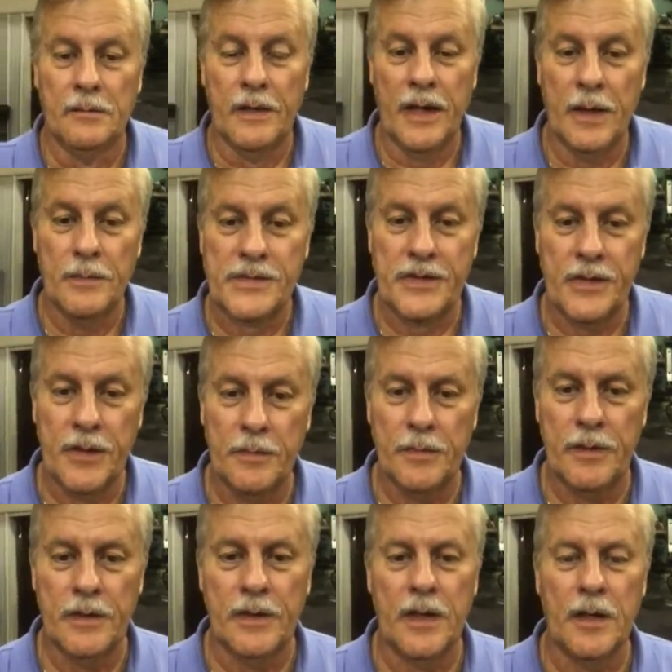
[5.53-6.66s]
My name is
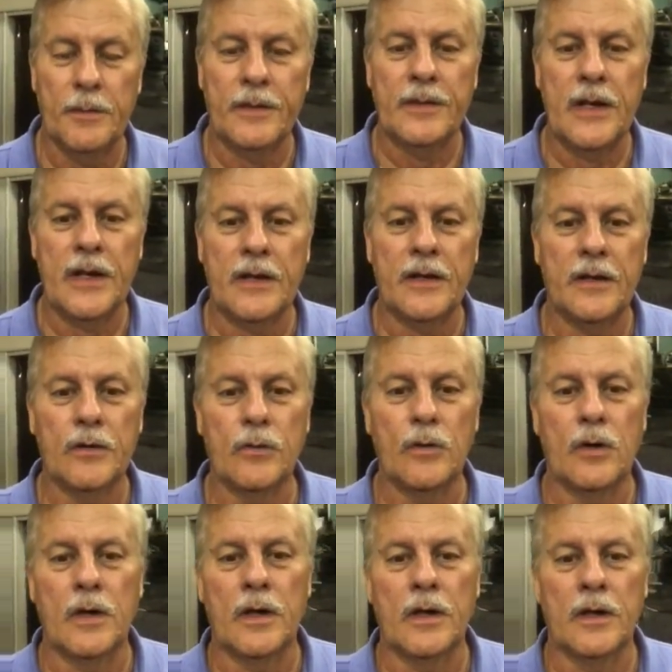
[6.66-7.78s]
Tim, and I'll be taking you
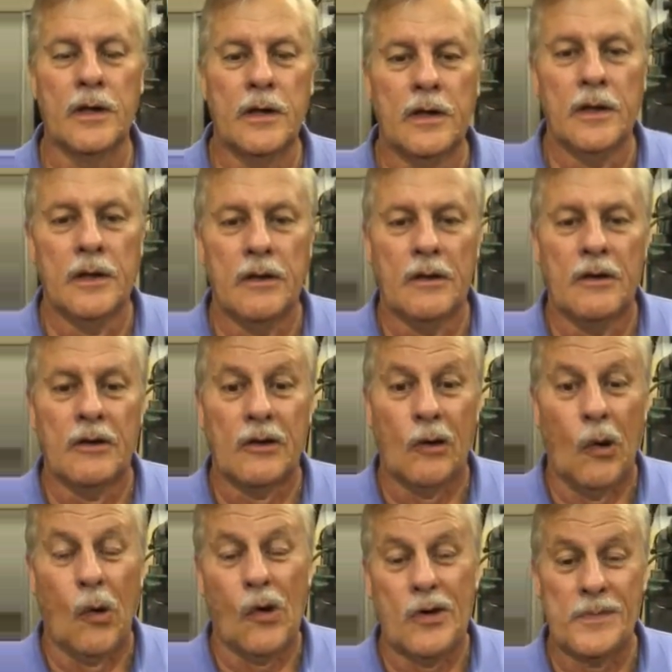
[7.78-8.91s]
on a
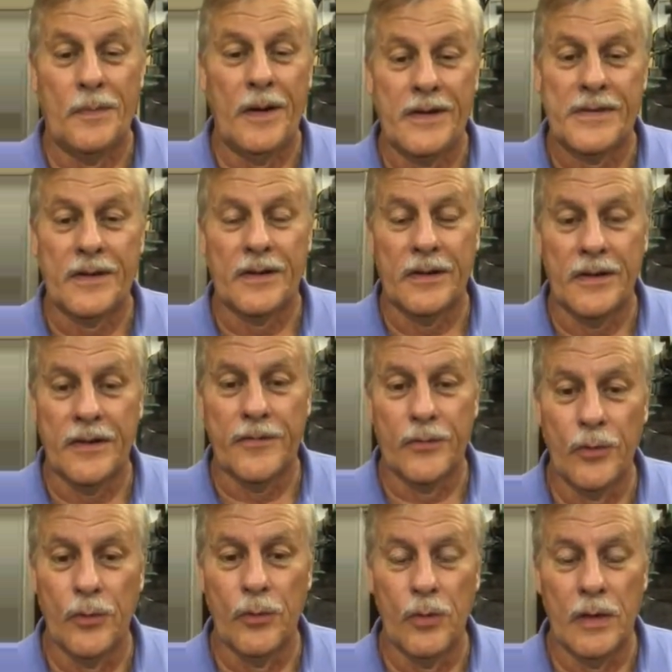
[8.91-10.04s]
course basically
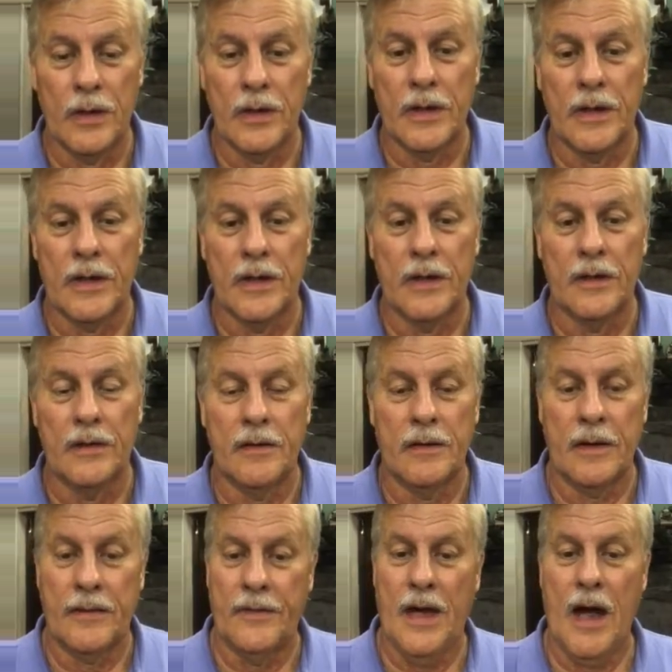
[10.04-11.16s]
through
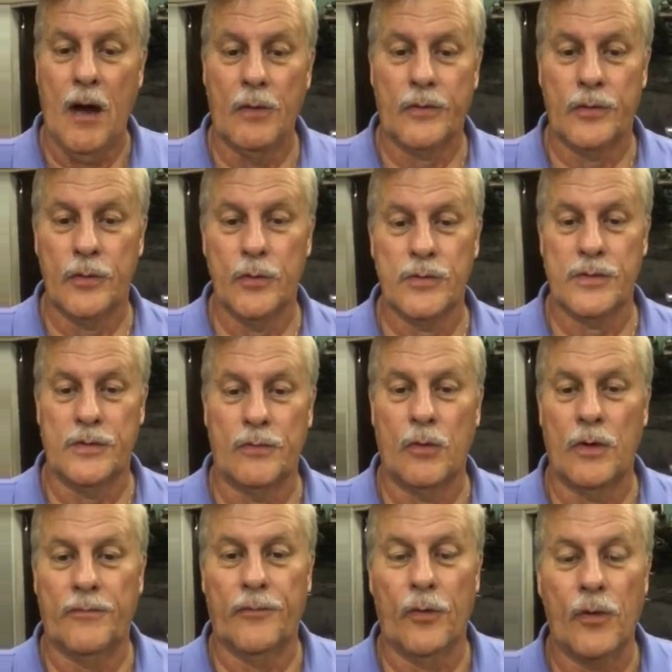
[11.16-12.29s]
the how-tos and
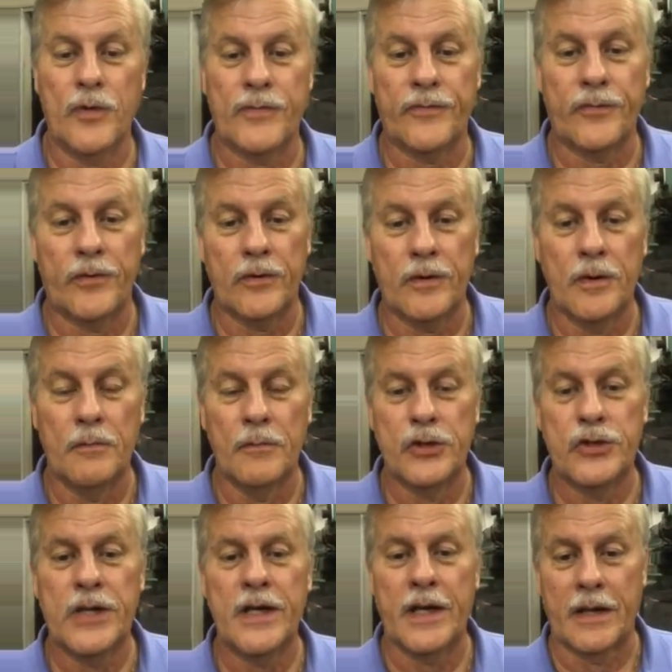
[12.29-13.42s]
what-fors for
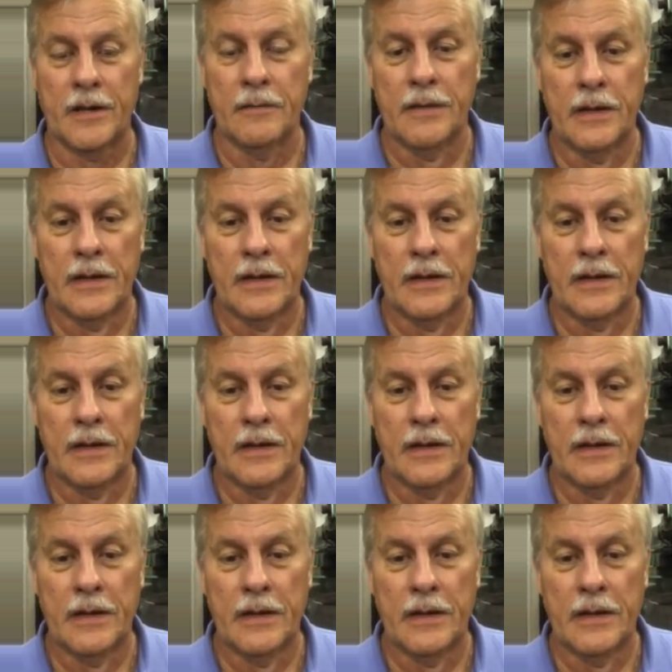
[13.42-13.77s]
machining.